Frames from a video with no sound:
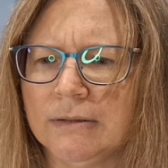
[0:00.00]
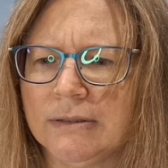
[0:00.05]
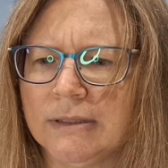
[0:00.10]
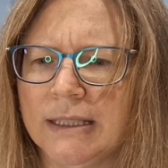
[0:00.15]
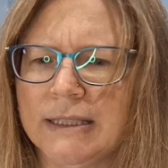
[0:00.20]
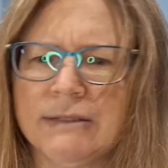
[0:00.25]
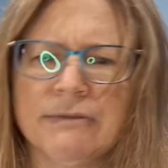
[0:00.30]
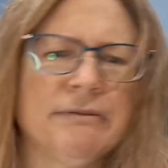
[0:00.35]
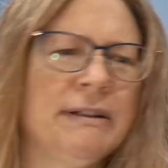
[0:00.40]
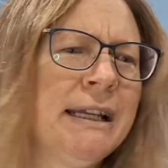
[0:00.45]

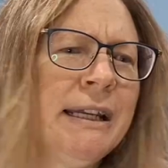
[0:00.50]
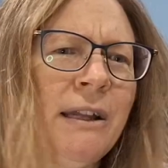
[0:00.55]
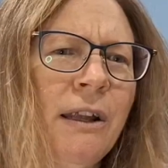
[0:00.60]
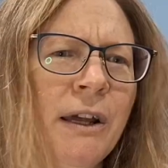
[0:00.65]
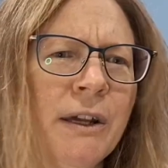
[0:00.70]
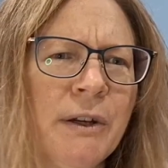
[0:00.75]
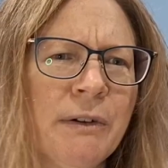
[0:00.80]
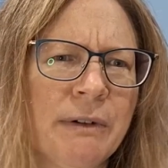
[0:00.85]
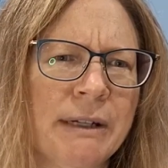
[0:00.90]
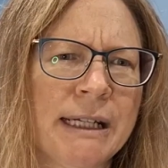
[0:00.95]
it's
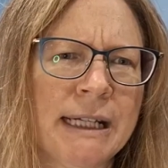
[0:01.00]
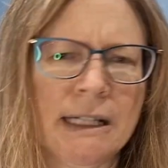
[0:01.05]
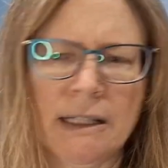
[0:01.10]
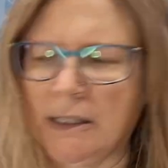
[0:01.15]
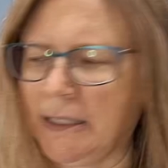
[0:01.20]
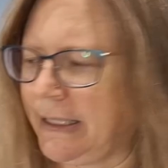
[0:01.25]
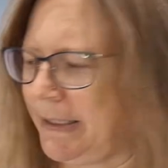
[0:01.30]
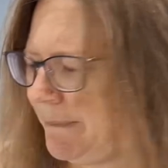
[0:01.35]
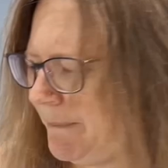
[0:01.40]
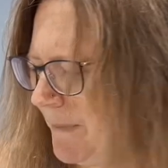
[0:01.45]
Redline gritting
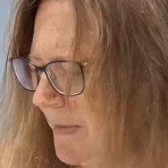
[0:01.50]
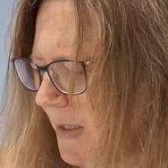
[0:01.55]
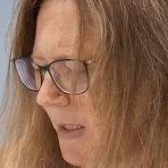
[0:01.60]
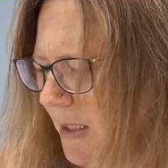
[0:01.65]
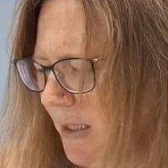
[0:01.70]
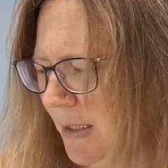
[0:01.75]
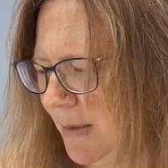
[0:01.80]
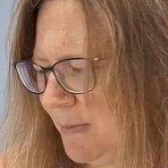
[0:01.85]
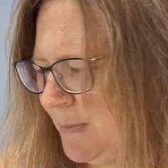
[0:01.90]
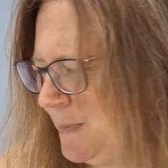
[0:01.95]
line.
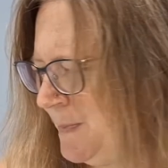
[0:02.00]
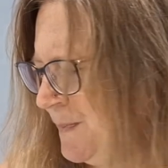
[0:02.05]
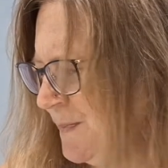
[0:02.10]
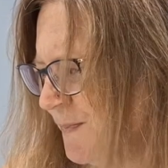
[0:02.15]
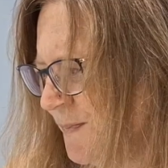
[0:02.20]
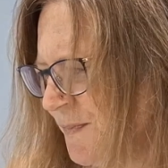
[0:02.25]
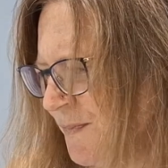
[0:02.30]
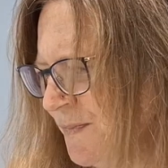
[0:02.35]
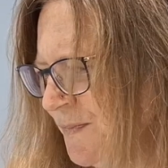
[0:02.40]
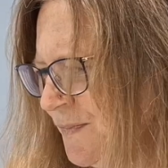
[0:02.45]

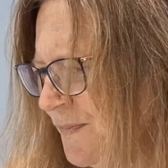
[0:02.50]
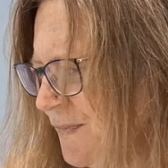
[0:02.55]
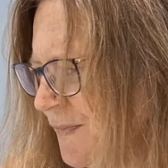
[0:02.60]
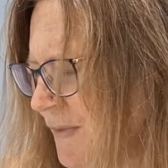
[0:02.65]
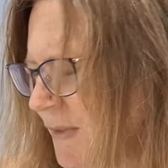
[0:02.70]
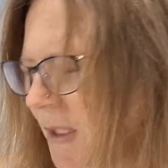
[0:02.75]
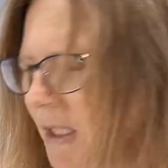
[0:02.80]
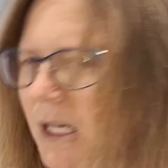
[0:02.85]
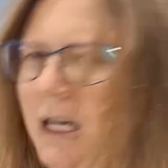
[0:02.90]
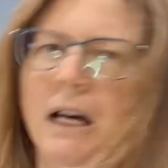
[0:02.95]

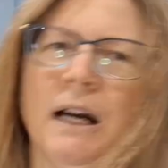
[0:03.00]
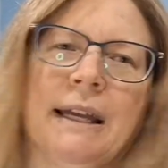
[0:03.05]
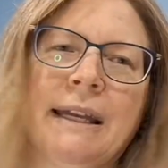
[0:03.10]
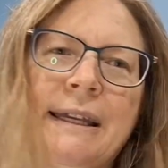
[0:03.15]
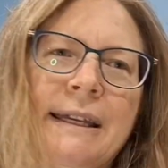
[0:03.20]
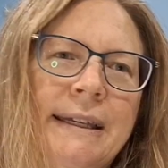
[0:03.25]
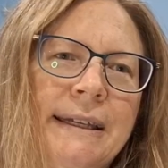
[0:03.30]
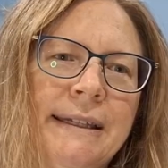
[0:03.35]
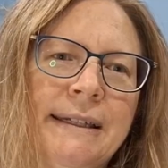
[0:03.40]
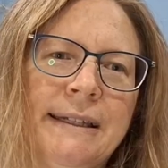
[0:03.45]
I
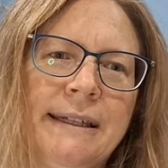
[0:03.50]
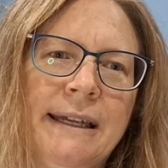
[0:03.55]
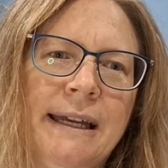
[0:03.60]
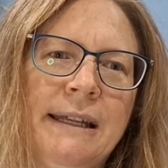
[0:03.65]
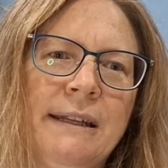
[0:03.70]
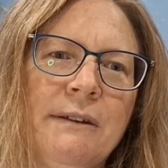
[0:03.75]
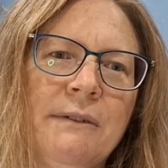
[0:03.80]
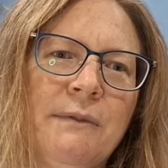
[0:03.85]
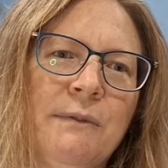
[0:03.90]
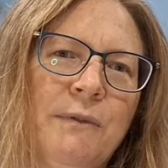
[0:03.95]

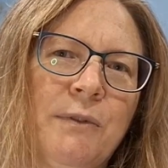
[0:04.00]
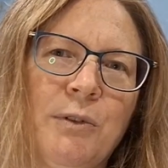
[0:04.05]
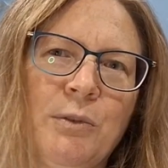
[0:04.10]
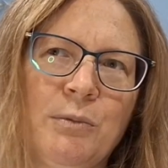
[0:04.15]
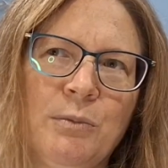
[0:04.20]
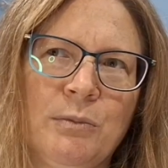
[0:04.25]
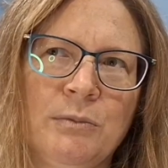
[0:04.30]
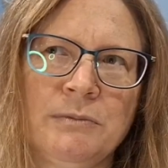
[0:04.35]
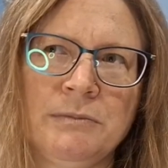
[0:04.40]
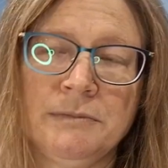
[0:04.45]
get it
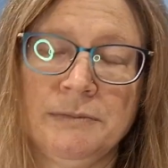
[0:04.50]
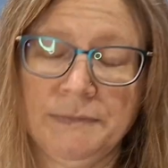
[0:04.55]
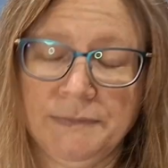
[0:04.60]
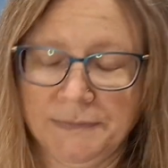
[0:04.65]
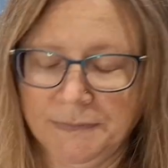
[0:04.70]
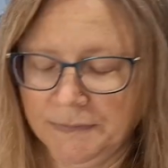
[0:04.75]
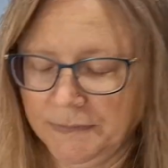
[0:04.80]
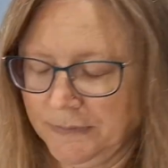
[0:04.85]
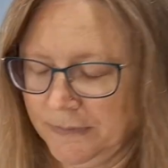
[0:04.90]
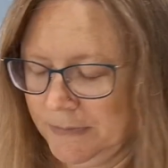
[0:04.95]
from
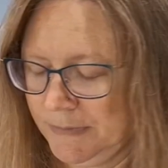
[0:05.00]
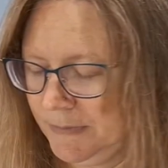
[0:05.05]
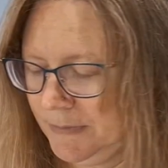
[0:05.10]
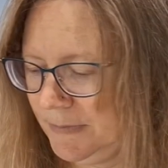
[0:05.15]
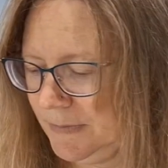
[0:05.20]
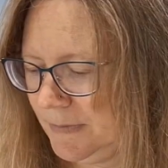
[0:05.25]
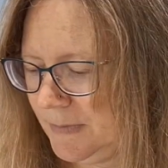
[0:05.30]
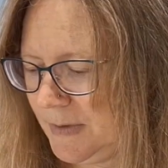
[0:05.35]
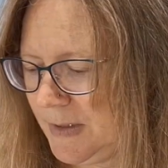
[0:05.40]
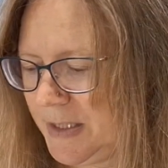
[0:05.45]

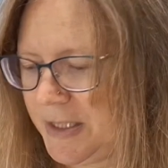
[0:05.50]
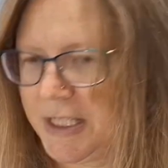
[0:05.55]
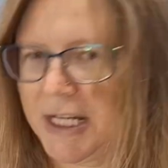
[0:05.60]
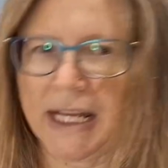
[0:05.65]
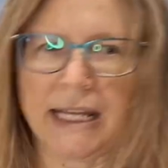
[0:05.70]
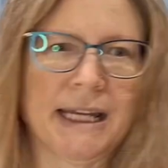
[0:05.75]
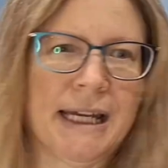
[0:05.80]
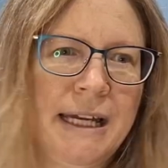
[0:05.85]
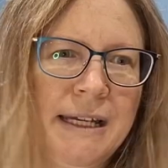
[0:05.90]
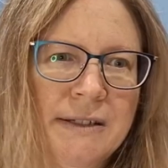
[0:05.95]

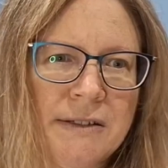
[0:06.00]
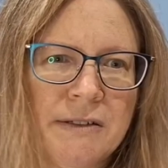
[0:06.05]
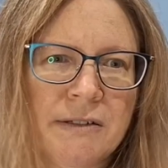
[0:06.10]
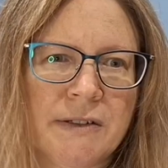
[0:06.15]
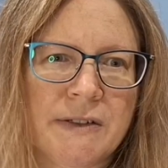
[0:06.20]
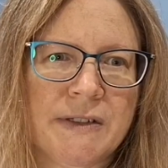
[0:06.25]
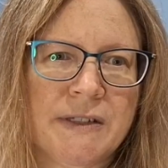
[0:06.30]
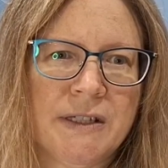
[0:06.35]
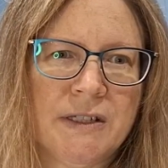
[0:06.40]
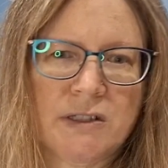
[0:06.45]
JK's
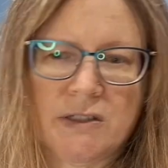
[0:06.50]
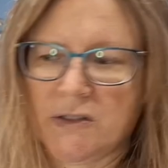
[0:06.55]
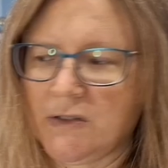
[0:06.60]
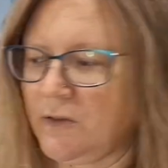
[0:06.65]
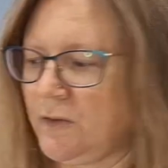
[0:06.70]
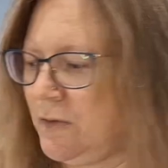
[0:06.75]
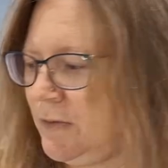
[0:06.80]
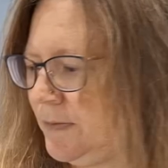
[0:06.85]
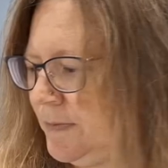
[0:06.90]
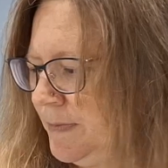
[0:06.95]
cross stitch
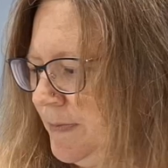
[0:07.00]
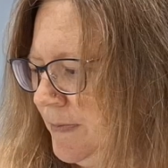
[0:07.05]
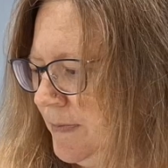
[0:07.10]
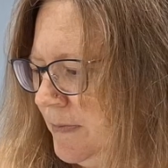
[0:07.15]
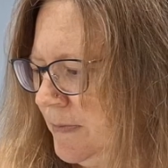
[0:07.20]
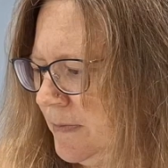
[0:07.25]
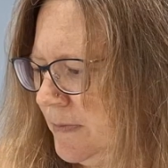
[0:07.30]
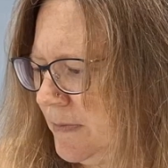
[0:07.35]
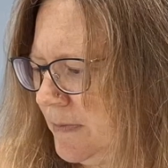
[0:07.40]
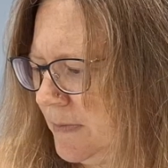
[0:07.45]
store
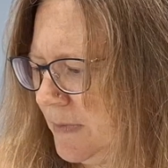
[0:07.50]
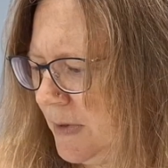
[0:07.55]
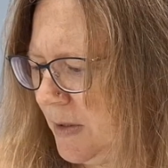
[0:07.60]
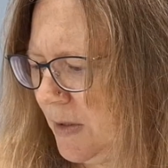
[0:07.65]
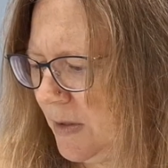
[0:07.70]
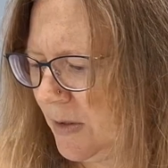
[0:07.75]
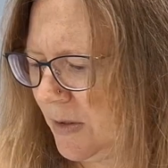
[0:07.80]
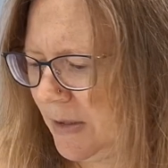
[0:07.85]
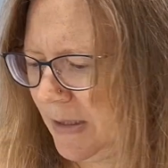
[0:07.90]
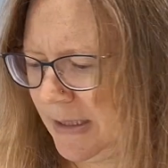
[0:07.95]

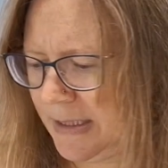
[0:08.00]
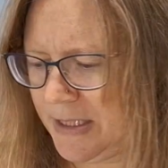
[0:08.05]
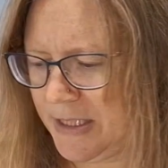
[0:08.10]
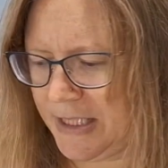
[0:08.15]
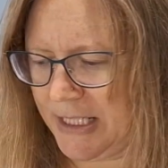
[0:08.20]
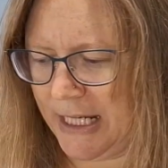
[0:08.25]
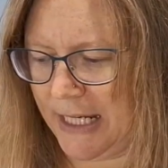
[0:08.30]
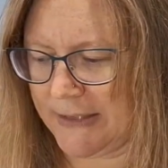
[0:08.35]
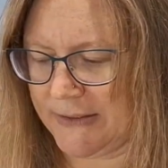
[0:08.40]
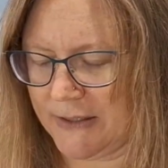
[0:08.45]
online.
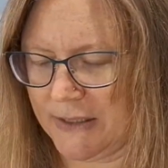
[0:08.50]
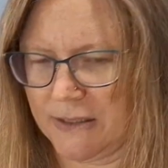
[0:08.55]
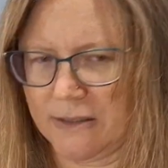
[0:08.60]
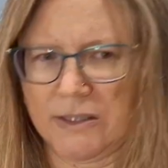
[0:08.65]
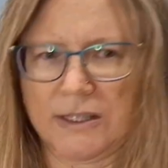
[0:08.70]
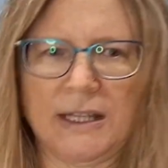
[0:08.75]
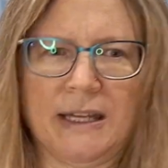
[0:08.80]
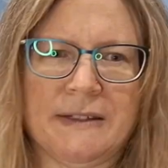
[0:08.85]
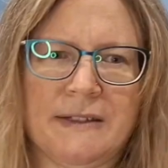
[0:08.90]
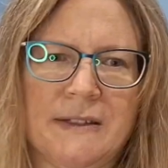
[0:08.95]
She has it
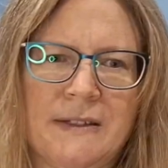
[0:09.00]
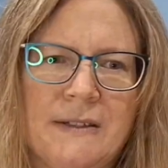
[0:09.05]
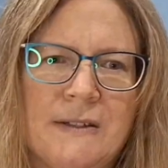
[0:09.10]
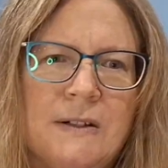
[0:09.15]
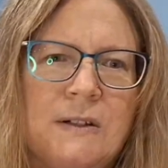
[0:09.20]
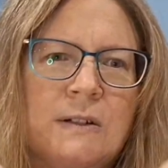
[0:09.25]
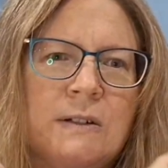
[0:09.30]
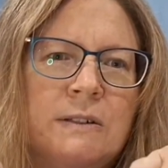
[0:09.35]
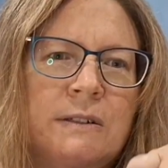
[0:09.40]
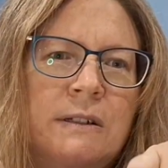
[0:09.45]

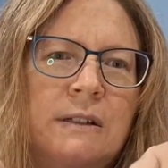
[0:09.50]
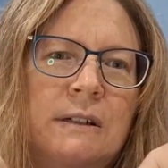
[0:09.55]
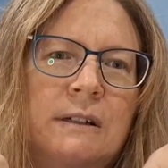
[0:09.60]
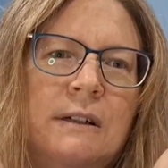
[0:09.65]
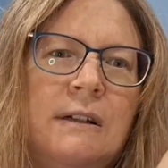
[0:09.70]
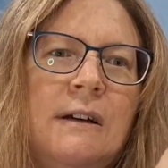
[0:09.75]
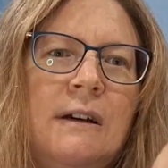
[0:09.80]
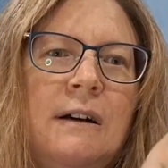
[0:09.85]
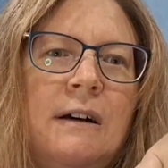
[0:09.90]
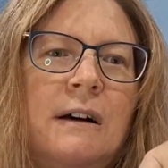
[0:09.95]
stocked.
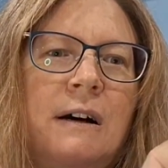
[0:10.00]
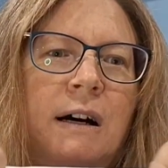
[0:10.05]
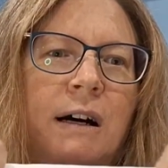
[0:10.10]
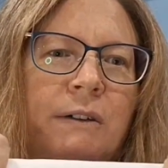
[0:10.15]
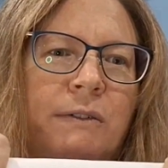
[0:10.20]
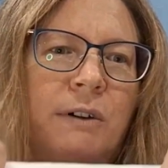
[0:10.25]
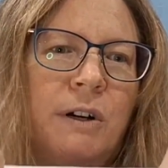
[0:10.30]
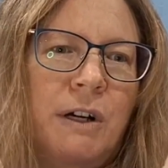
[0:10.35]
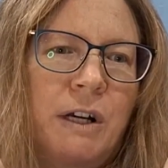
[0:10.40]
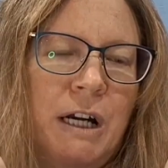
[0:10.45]

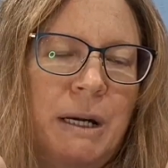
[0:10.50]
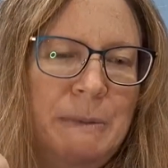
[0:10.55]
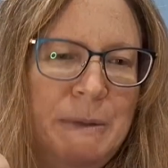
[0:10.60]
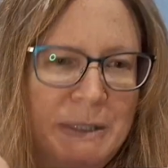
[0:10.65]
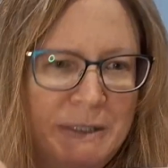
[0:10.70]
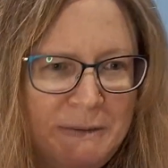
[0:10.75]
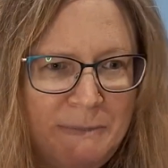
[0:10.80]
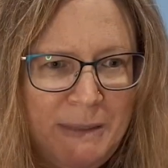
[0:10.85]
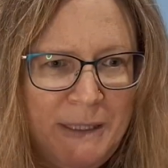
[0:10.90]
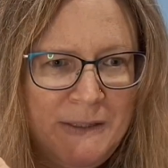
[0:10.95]
I've got
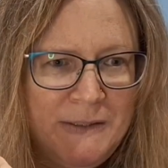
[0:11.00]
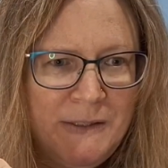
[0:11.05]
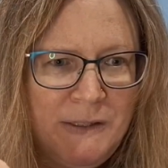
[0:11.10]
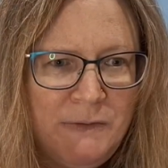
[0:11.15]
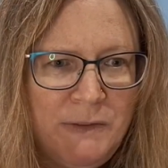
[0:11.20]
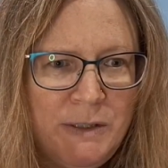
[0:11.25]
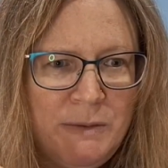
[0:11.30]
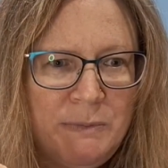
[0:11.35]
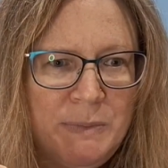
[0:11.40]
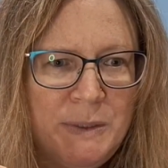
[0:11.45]
copious amounts of it